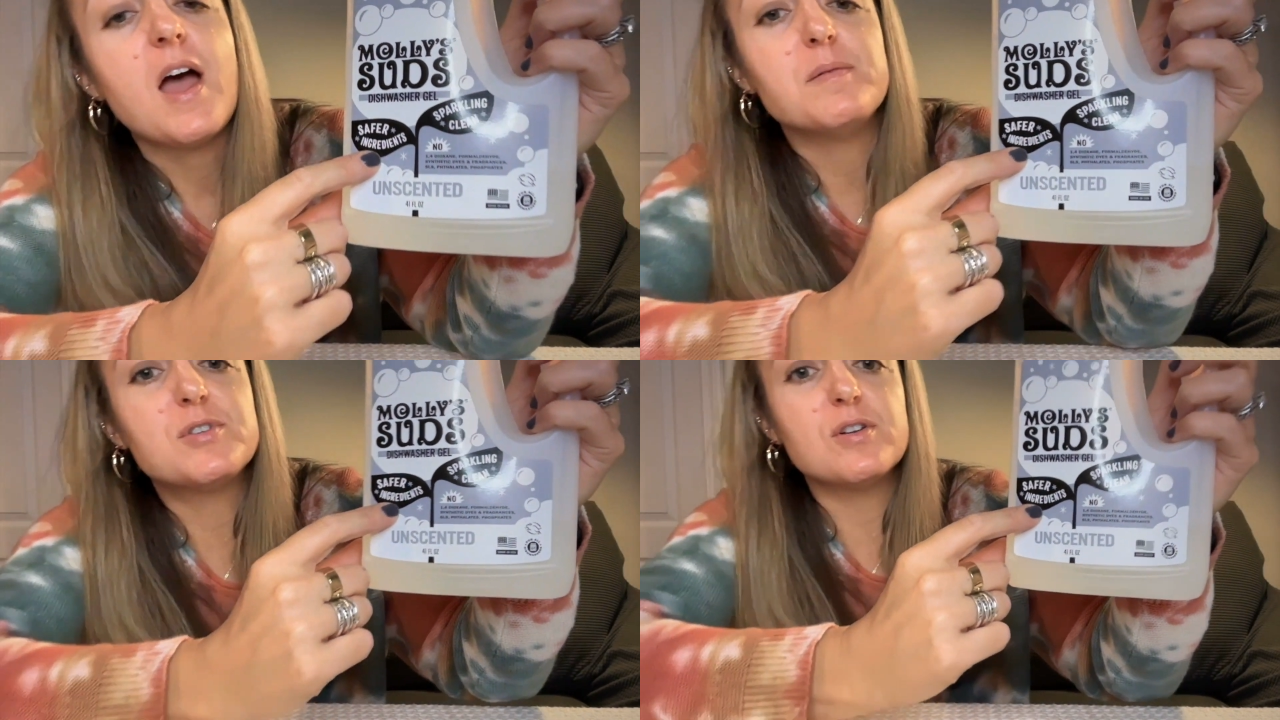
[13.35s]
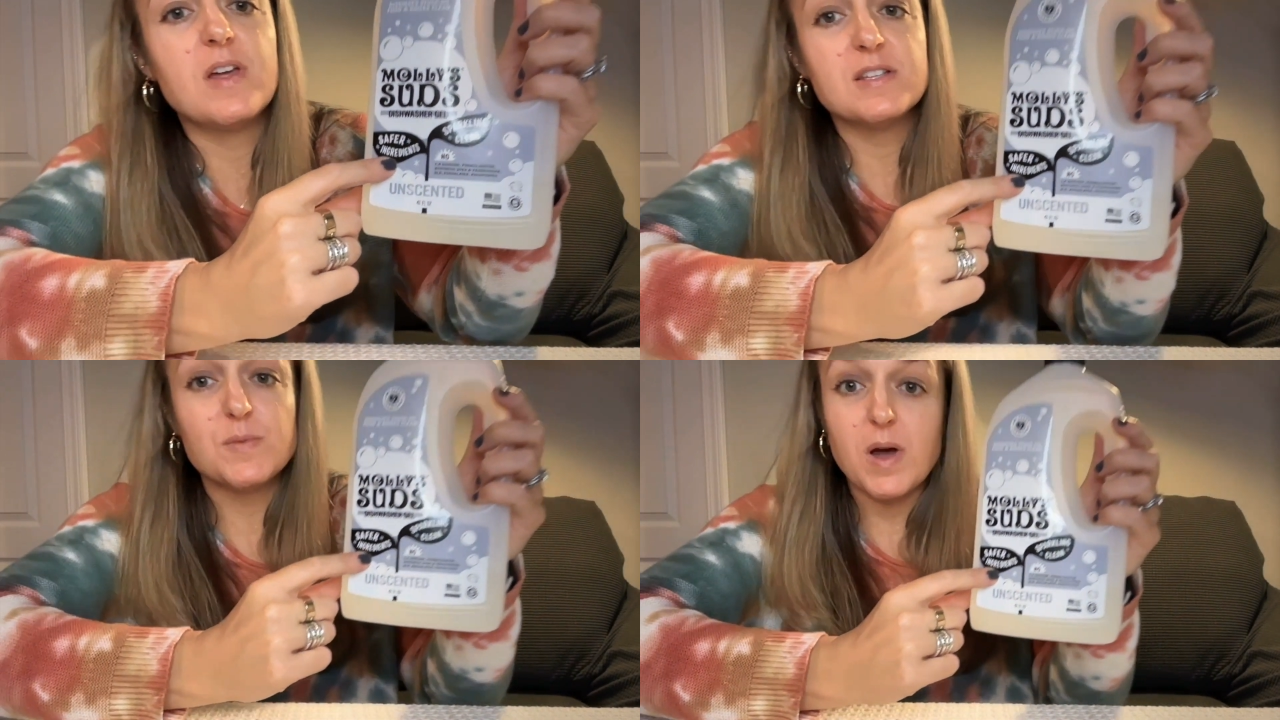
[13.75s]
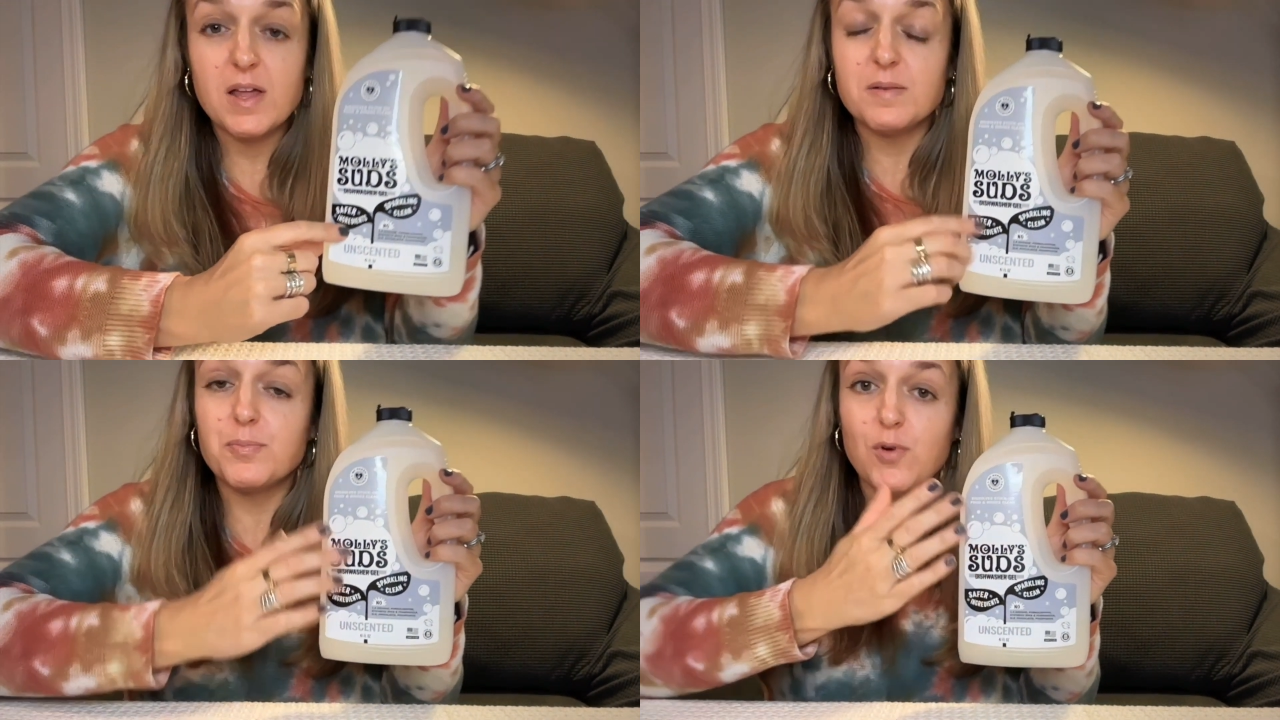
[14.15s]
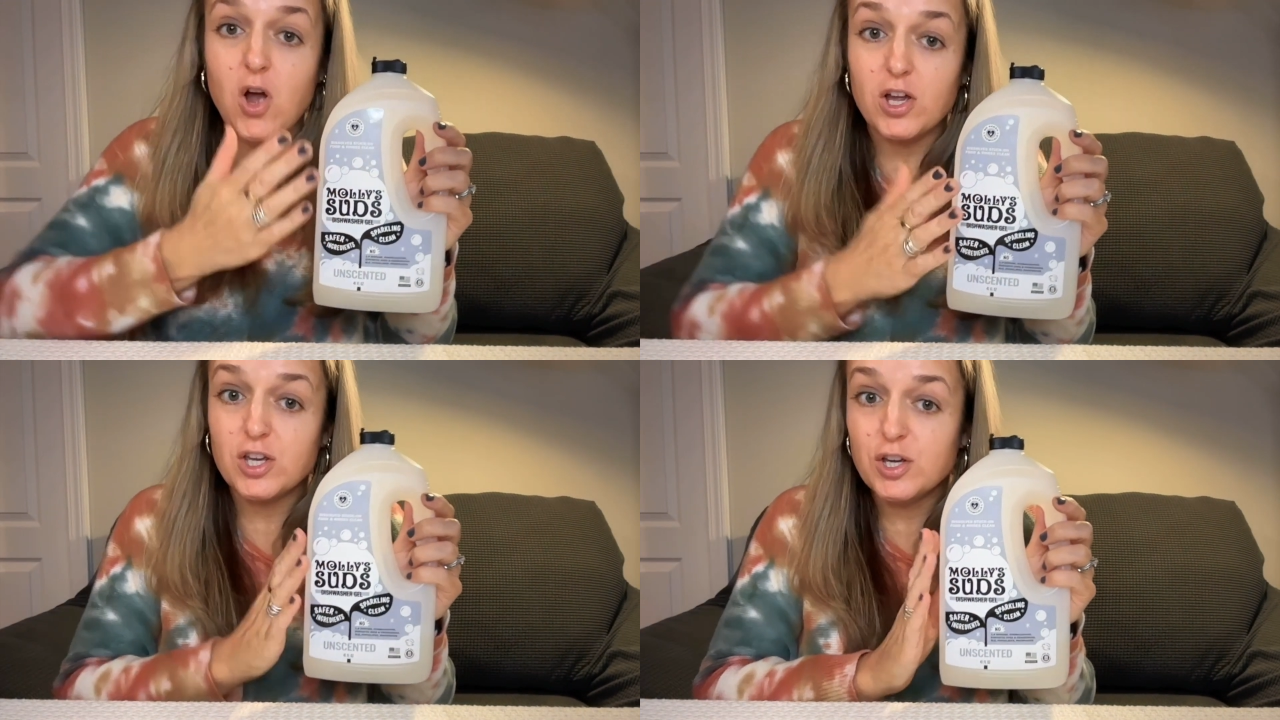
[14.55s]
I'm sure that's what
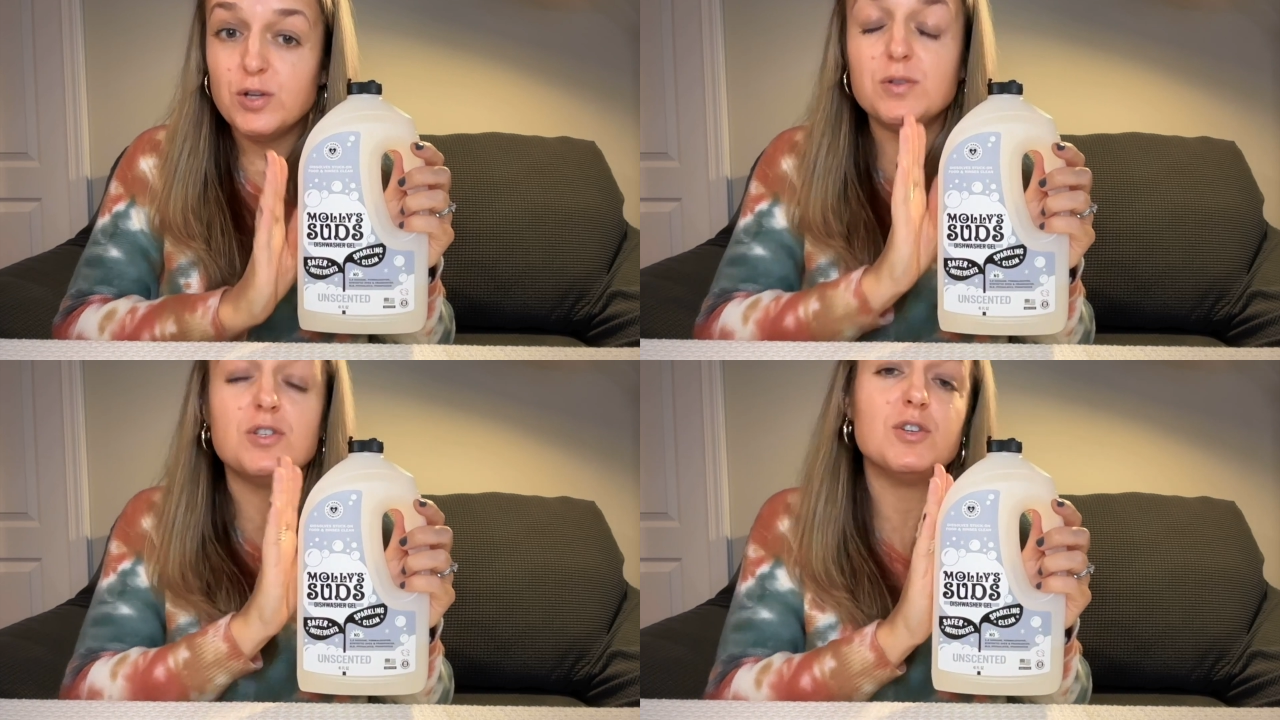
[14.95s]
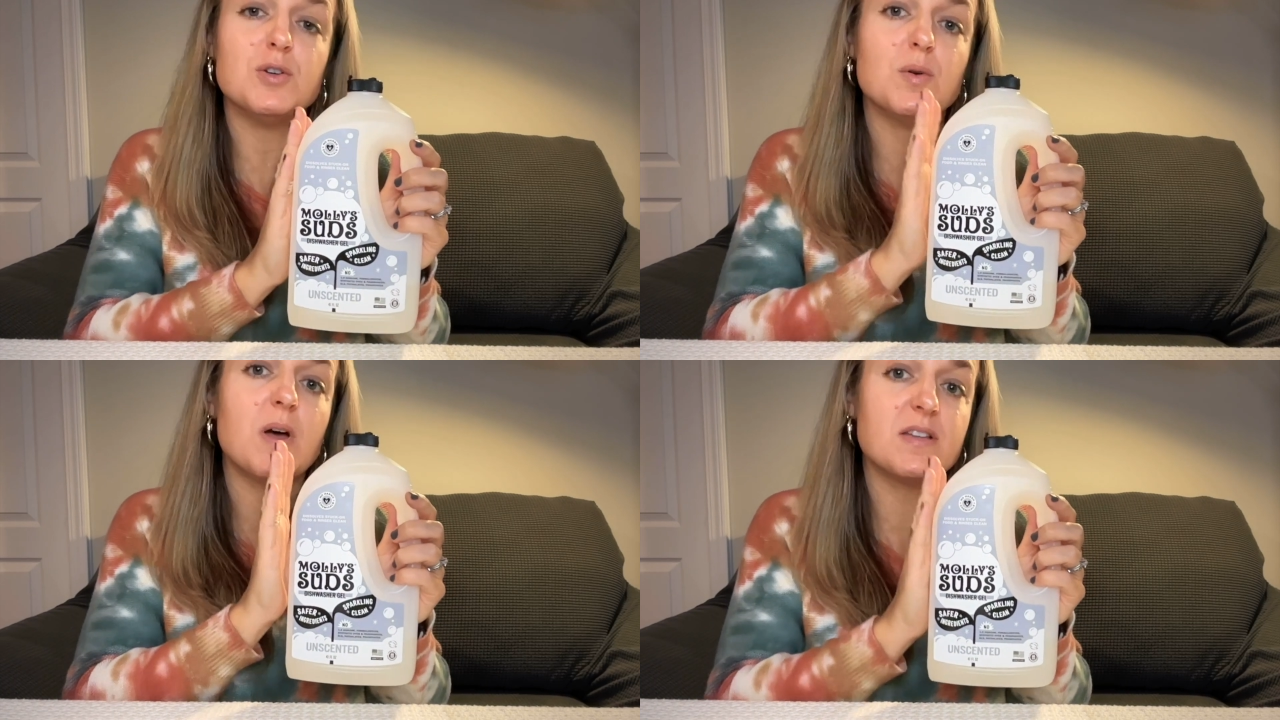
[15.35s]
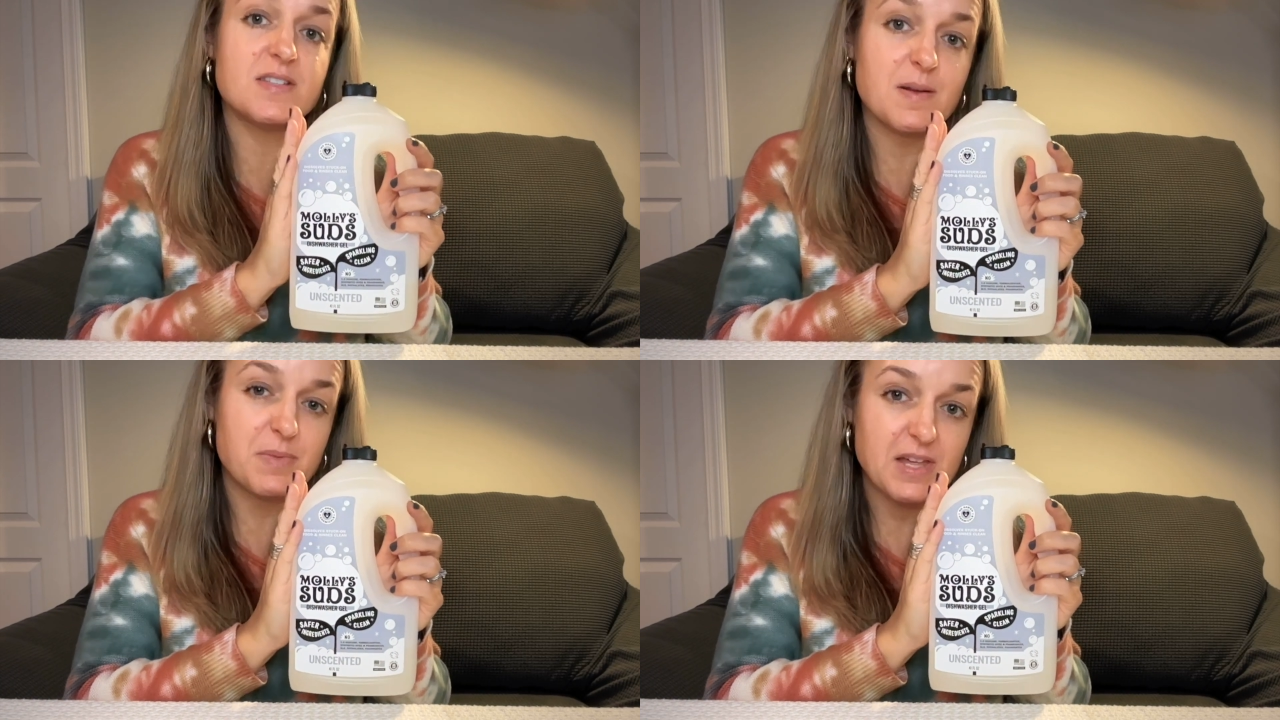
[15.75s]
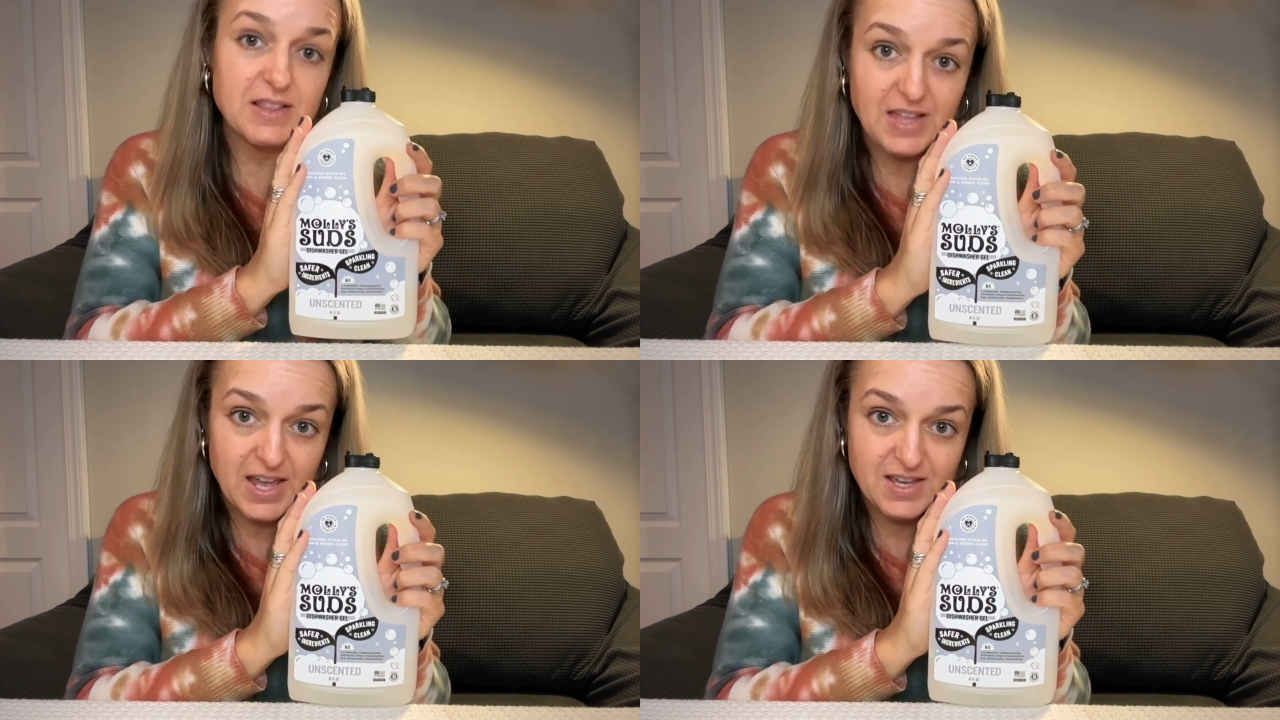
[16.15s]
brought you to
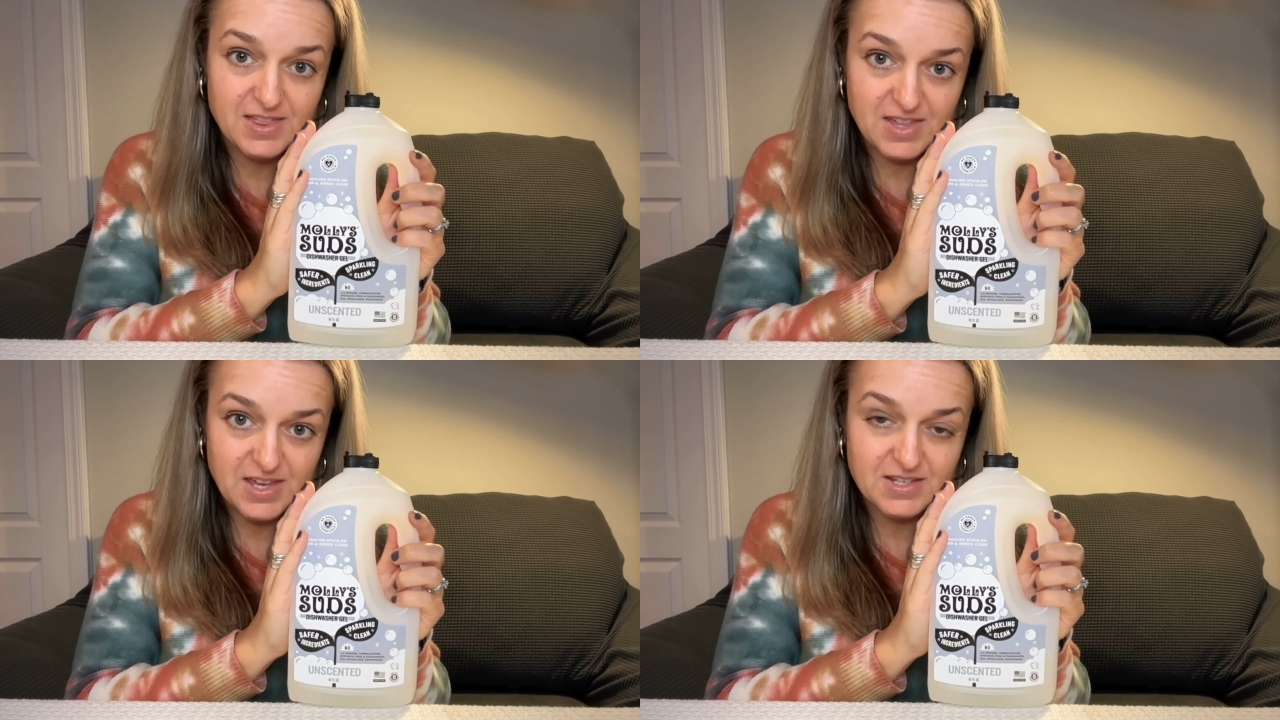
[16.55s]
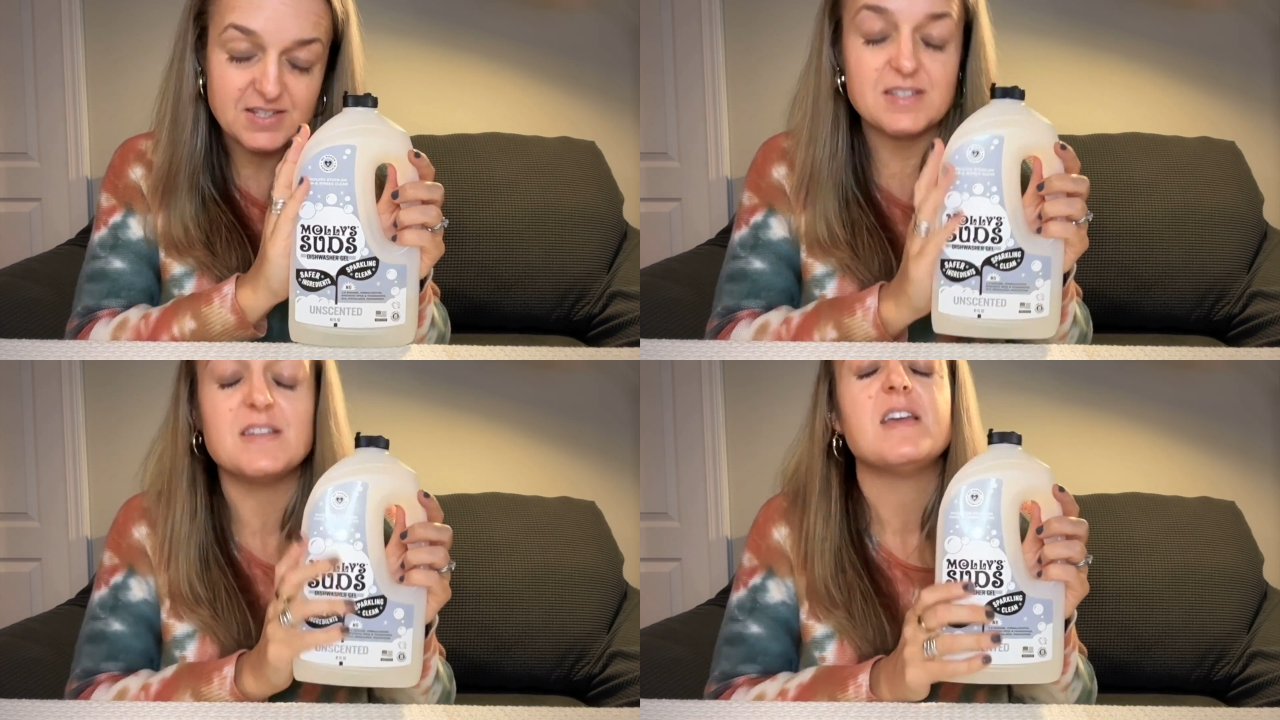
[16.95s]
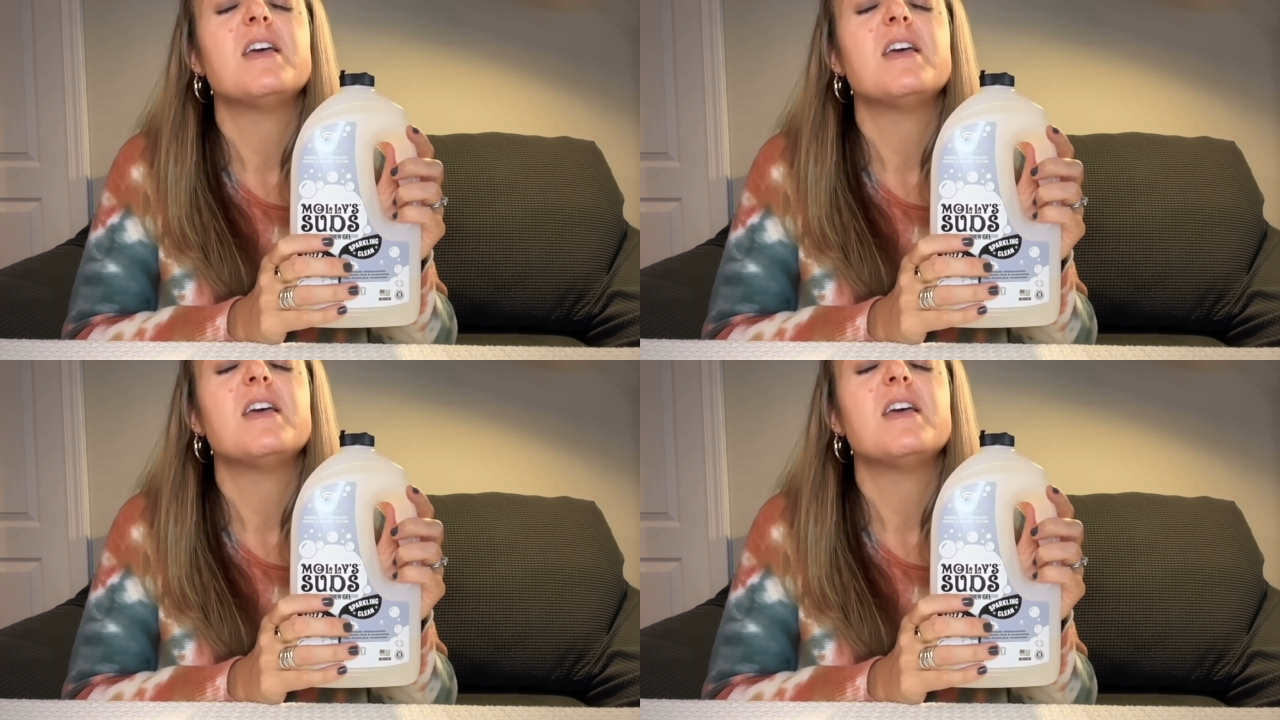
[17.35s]
something like this.